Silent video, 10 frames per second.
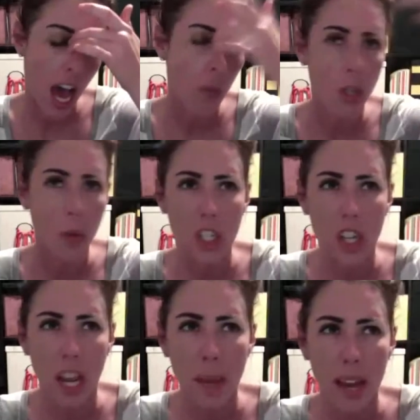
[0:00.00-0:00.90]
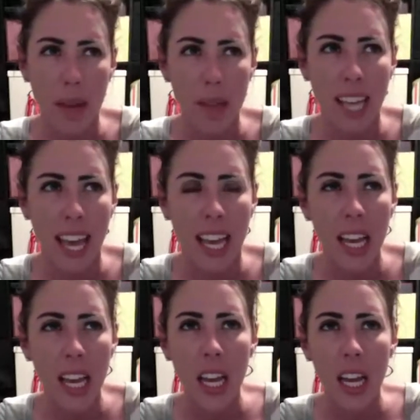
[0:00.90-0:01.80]
Which when J-Mac was like,
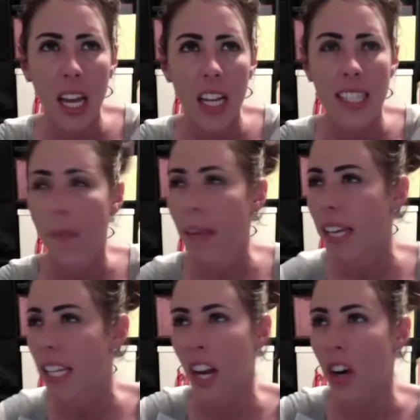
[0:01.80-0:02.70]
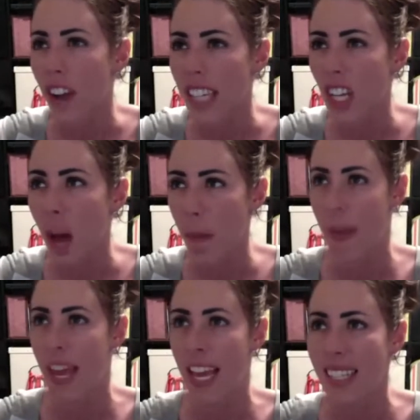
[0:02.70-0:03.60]
something, I don't know, Vanessa got
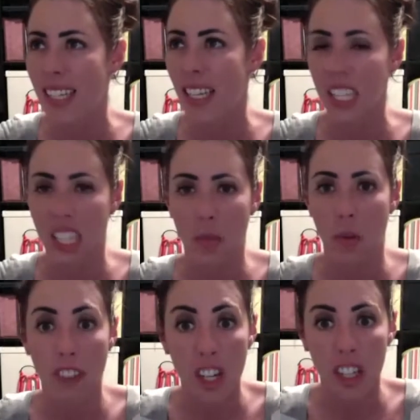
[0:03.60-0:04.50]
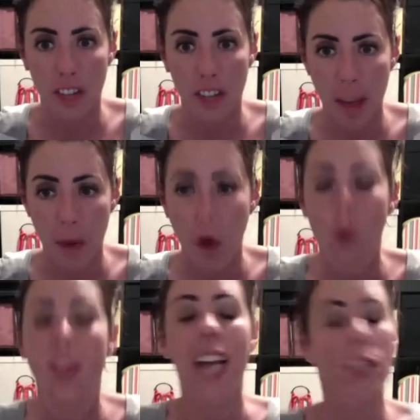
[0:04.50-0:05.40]
pissed because he revealed the 5... Oh,
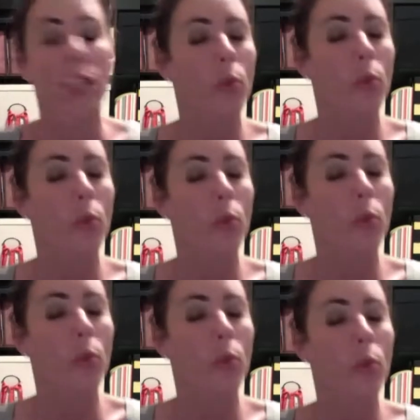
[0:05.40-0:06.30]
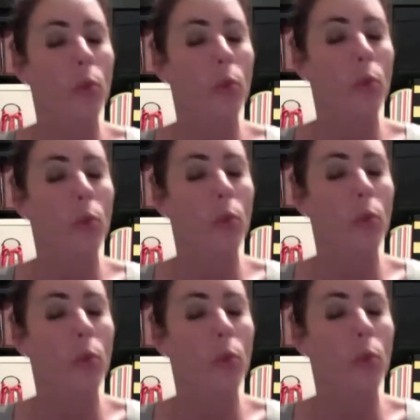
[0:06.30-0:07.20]
that's what it was. Vanessa got pissed
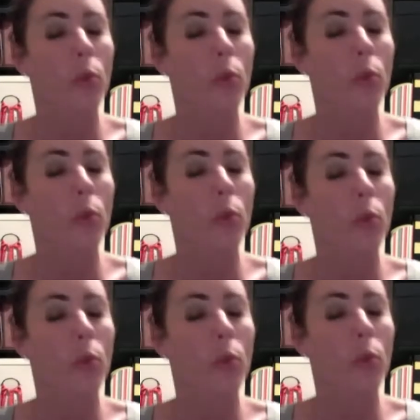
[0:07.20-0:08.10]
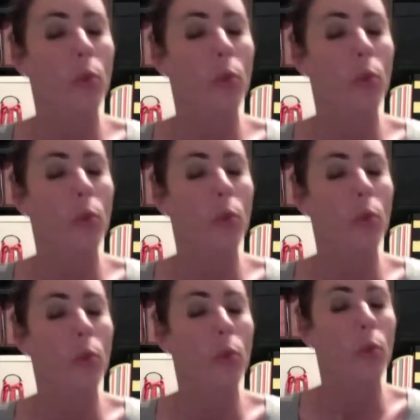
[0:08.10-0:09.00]
because he revealed the 5-person
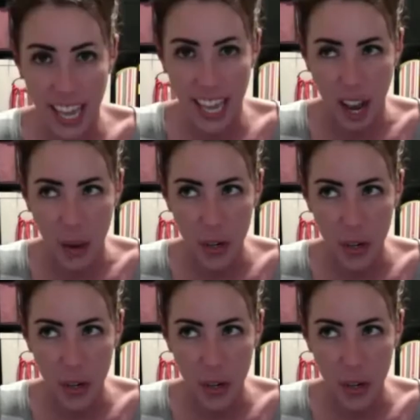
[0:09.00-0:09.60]
plan to get her out.